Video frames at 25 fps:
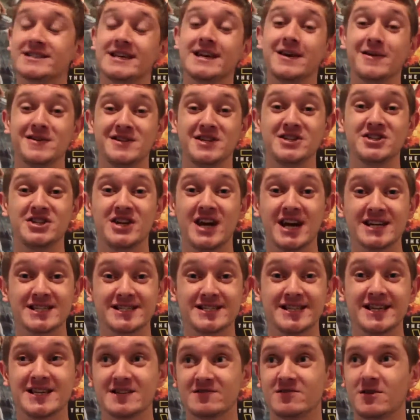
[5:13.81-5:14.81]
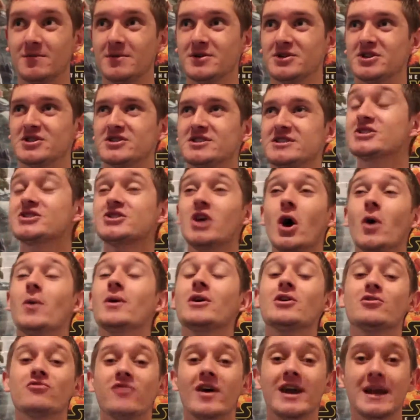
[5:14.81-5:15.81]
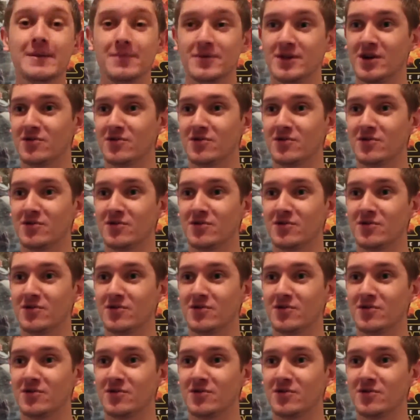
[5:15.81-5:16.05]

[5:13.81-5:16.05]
sequences she has in this film are just so incredible.